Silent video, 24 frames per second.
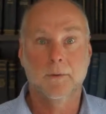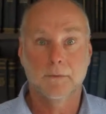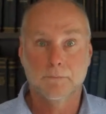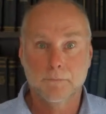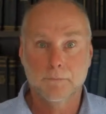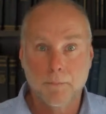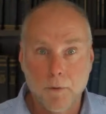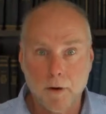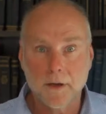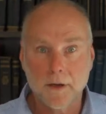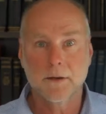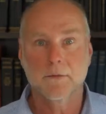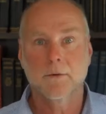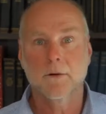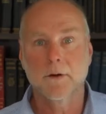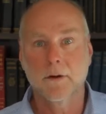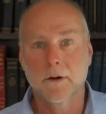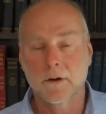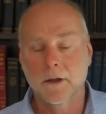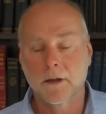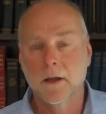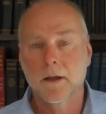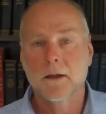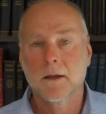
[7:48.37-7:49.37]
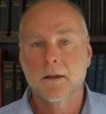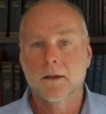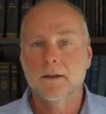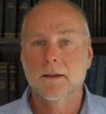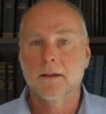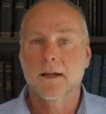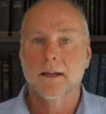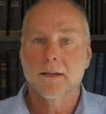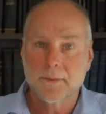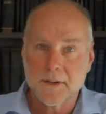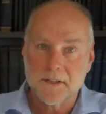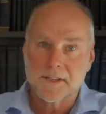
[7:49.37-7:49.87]
With body work, you
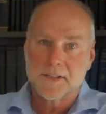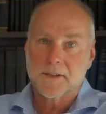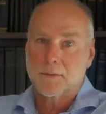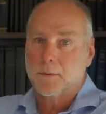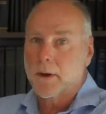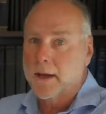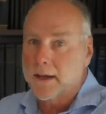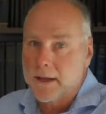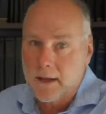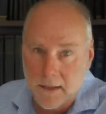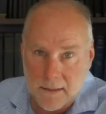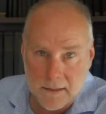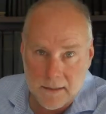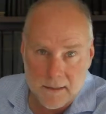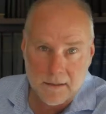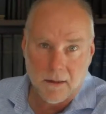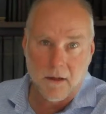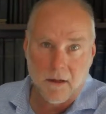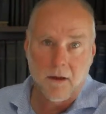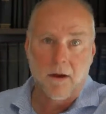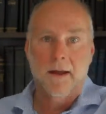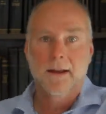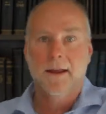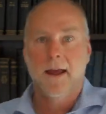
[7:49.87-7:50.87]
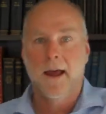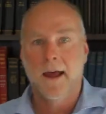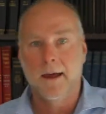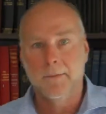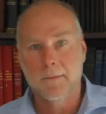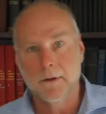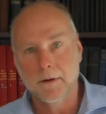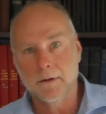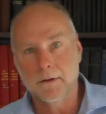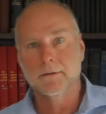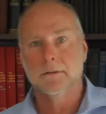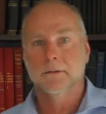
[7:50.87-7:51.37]
need to be swinging slide
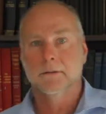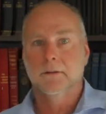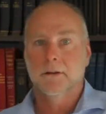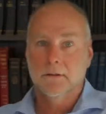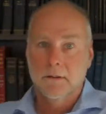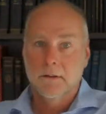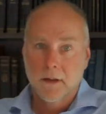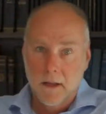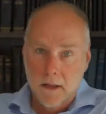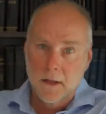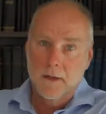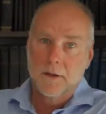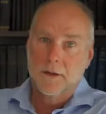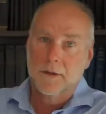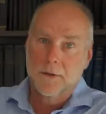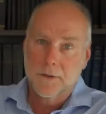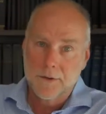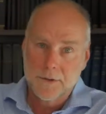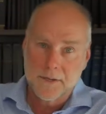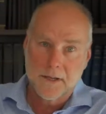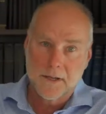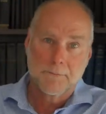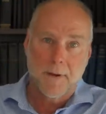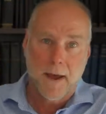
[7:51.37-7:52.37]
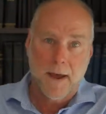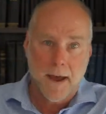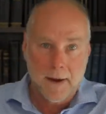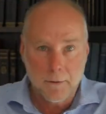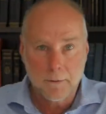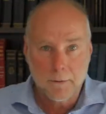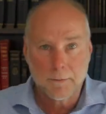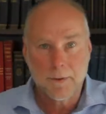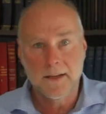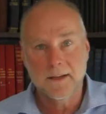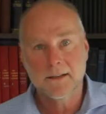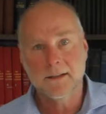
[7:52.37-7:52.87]
hammers and using
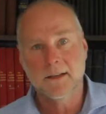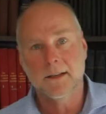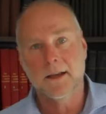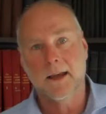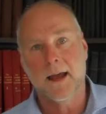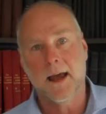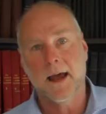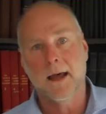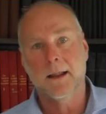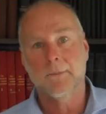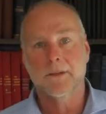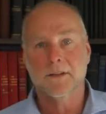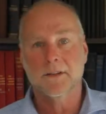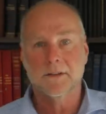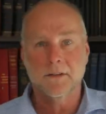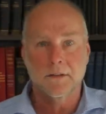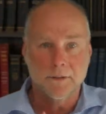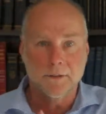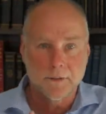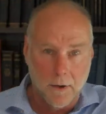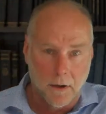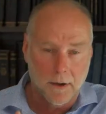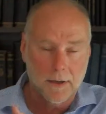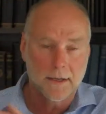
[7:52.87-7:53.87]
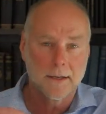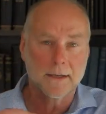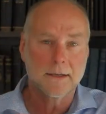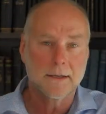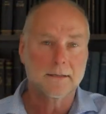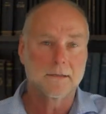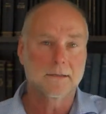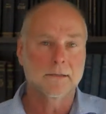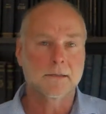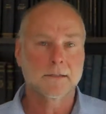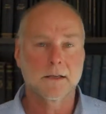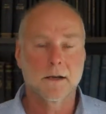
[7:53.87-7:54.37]
panel beating hammers and
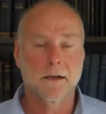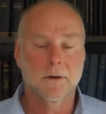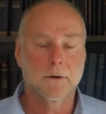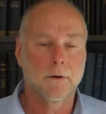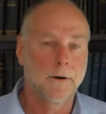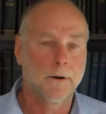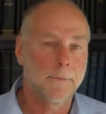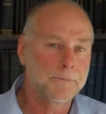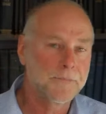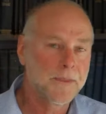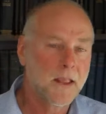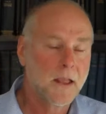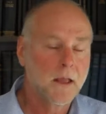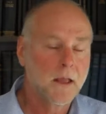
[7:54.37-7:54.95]
dollies and so on.